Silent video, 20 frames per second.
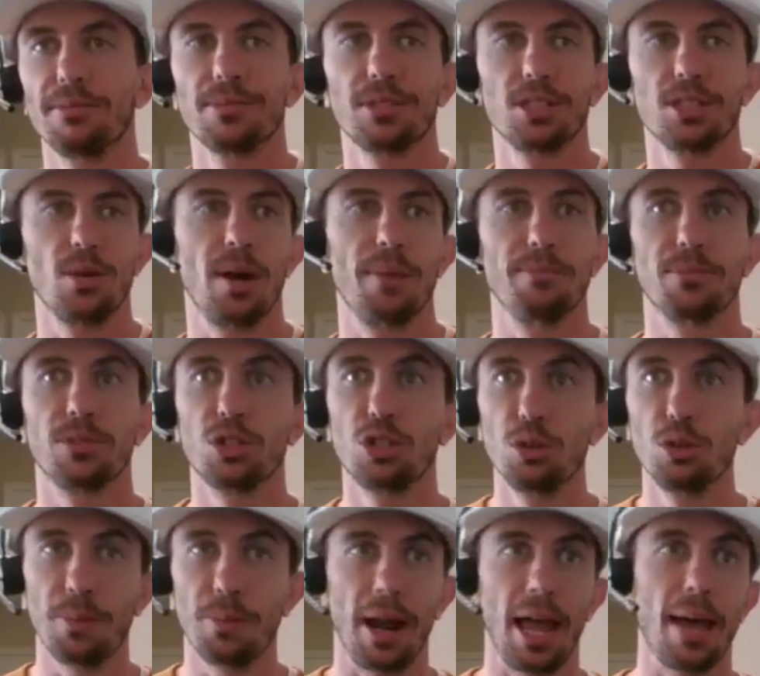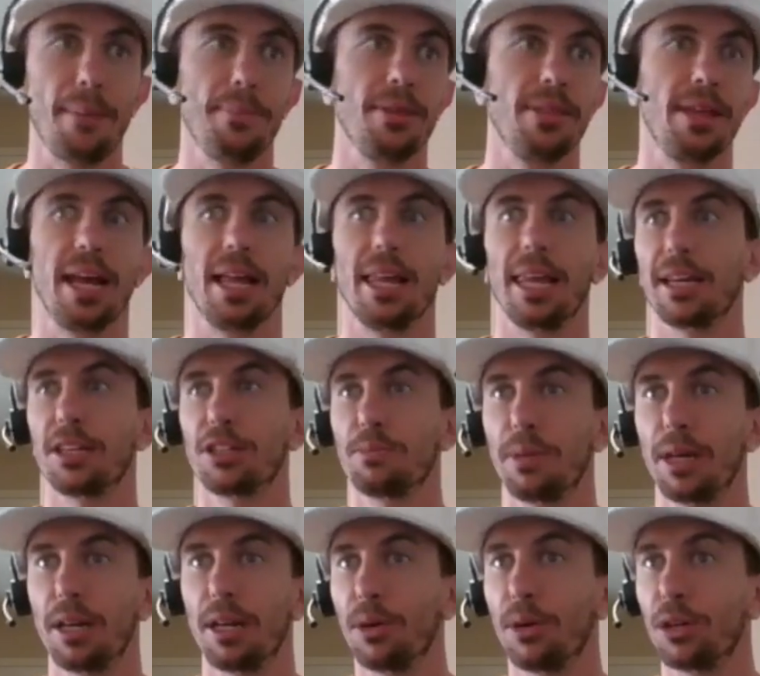So I'm super happy that I like
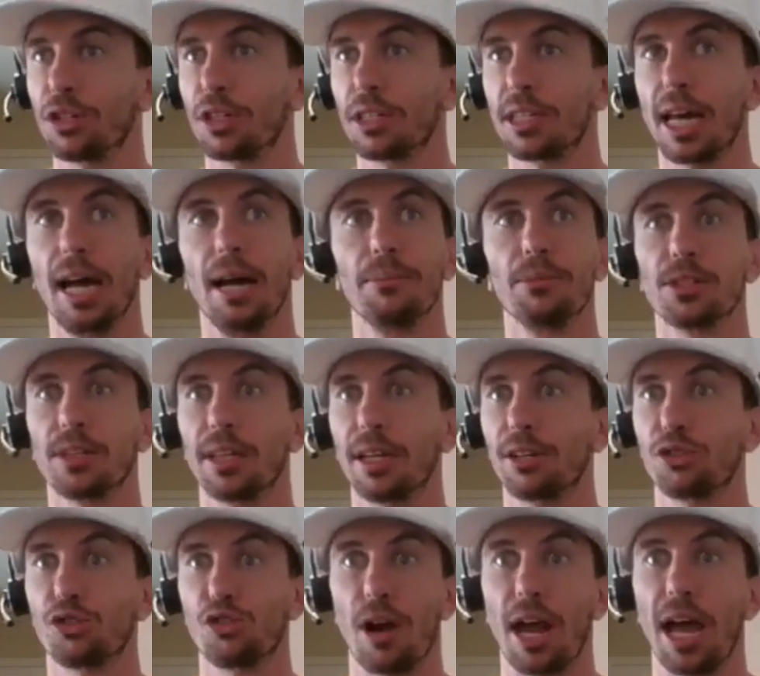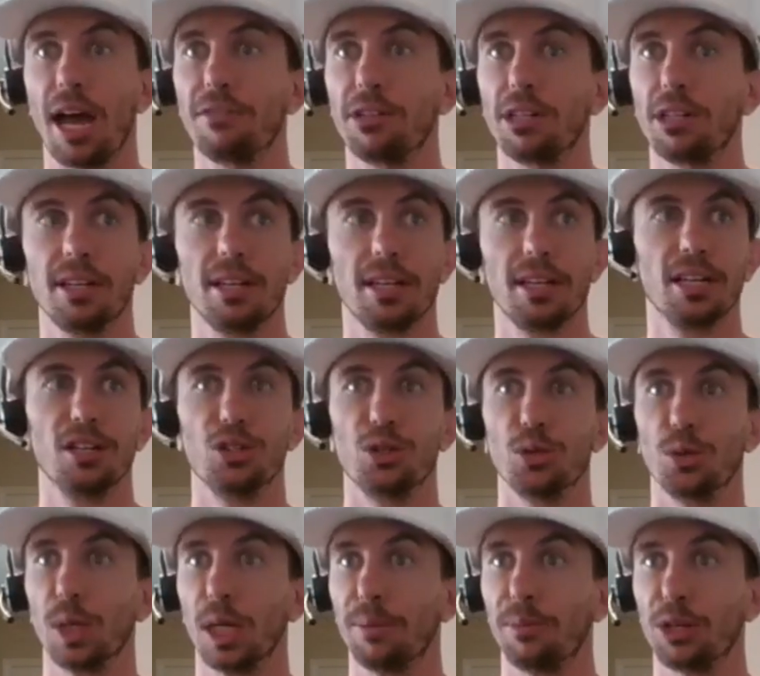spent a bunch of time just like traveling and
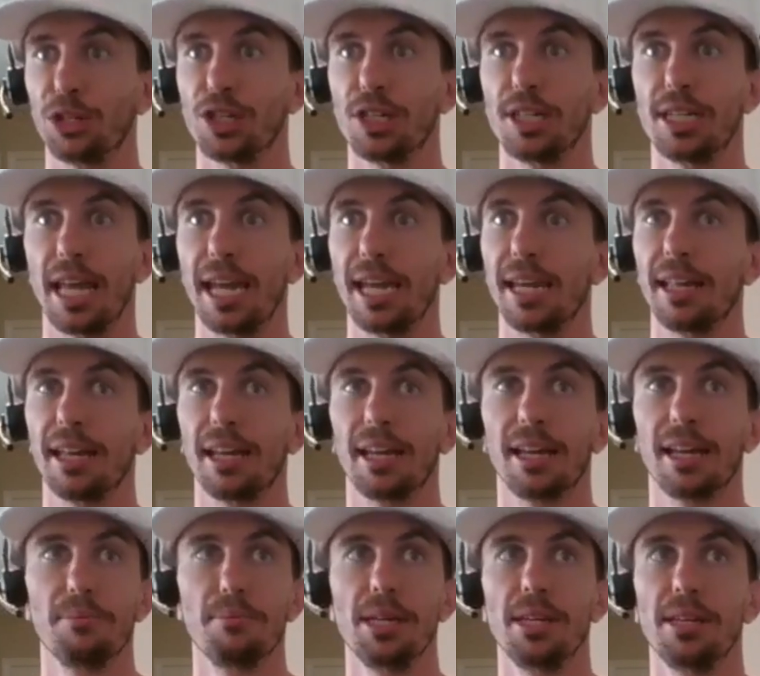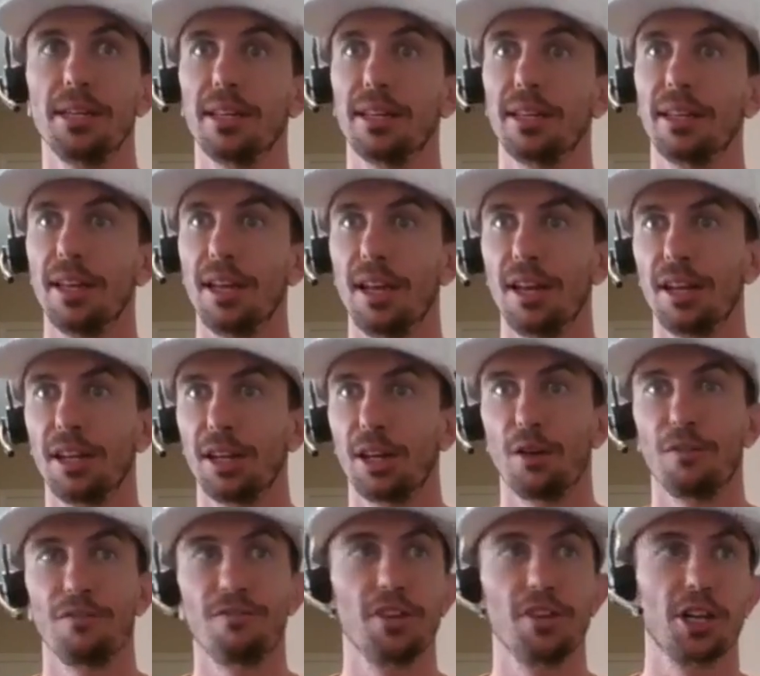doing a bunch of dating and meeting,
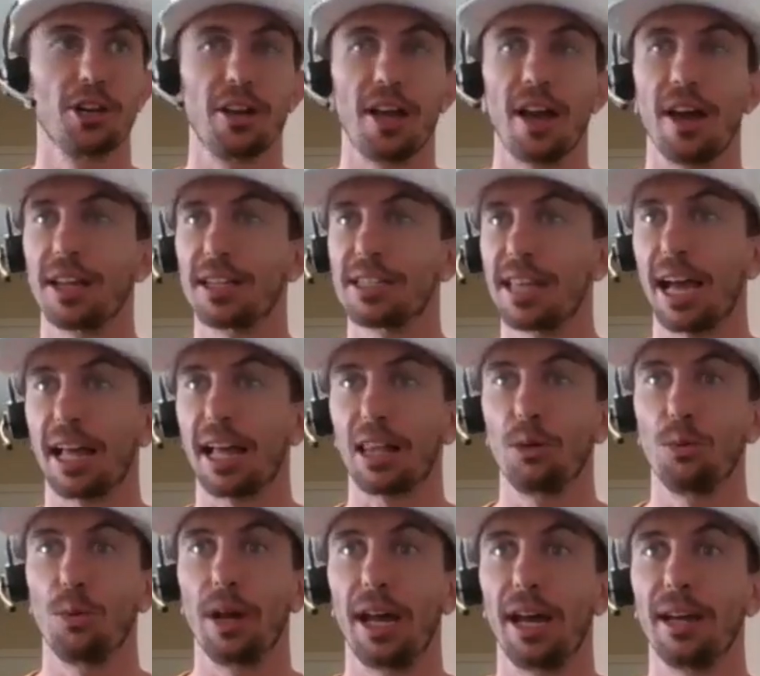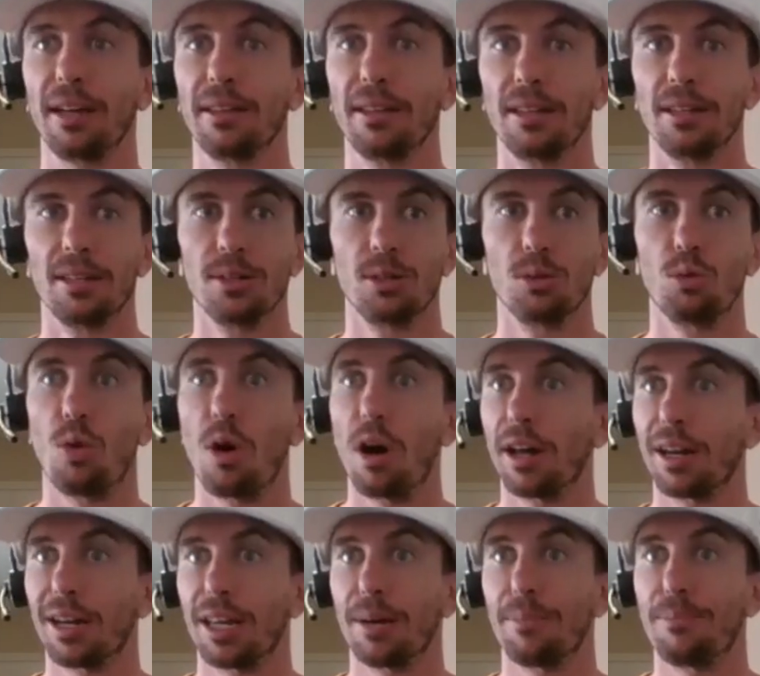you know, figuring out exactly what I
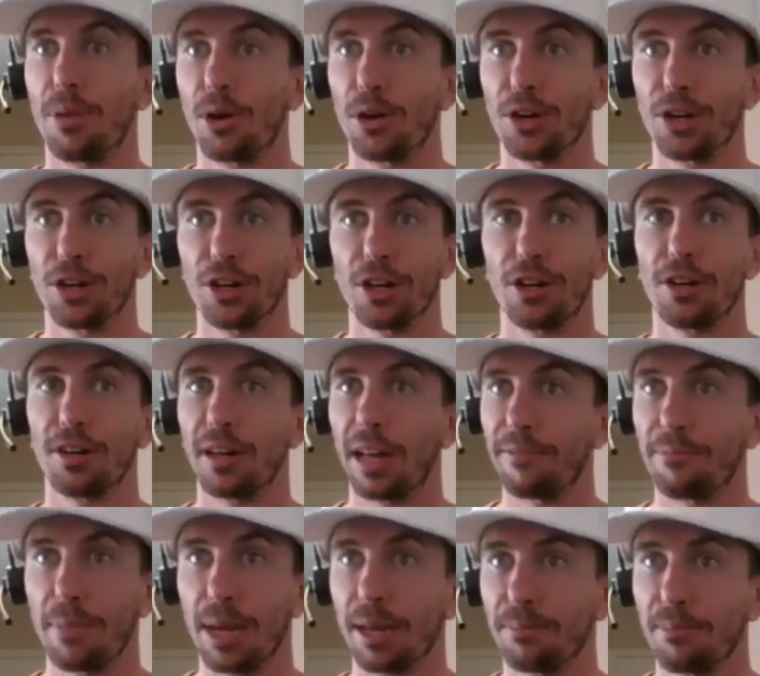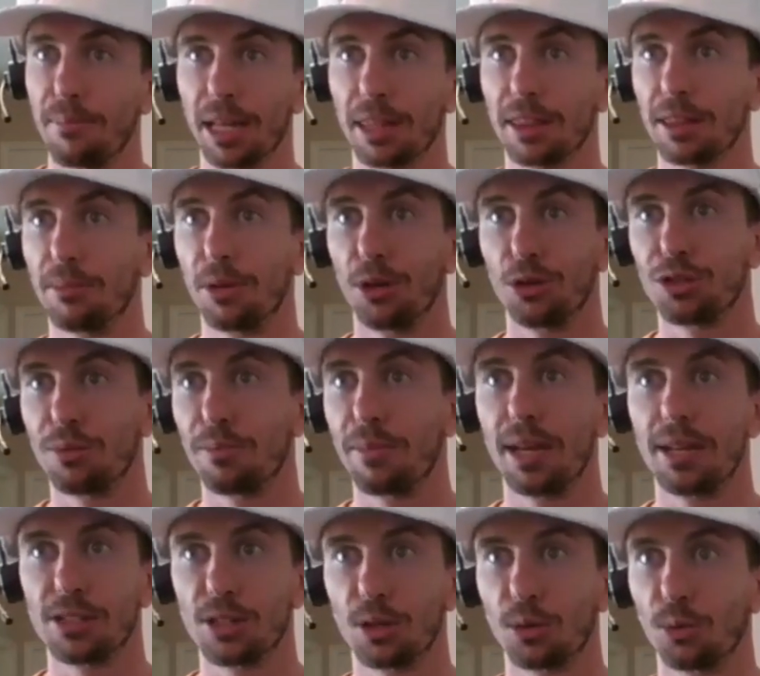want in a partner. I've met, met the most
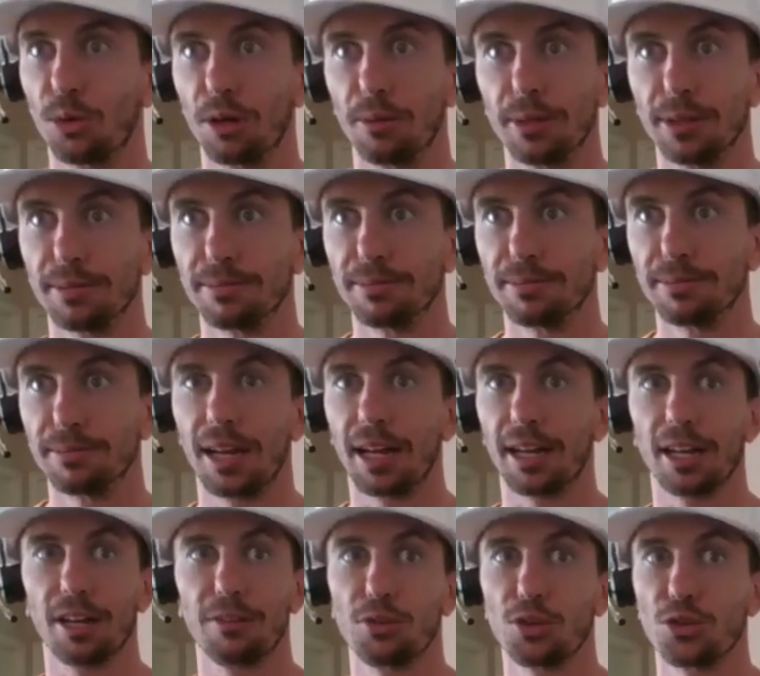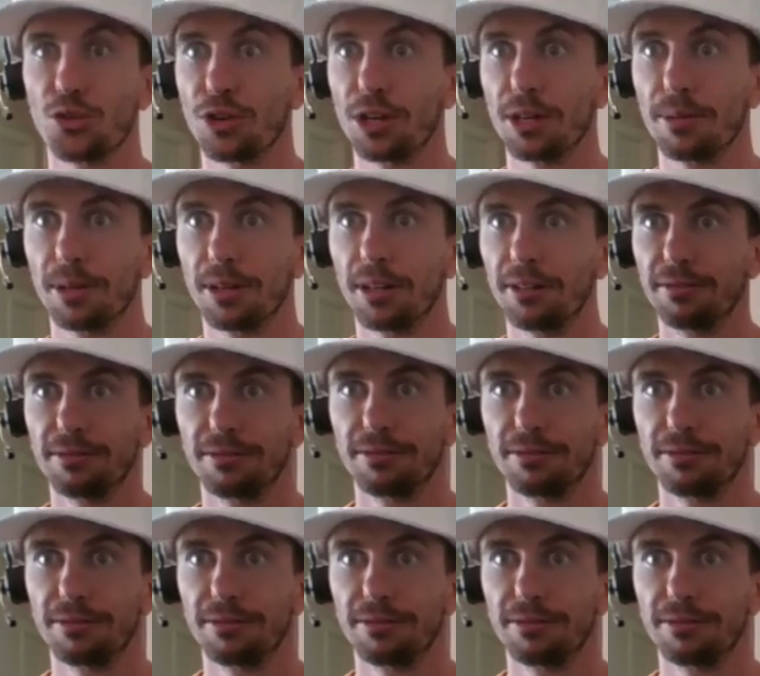amazing woman that I could ever dream.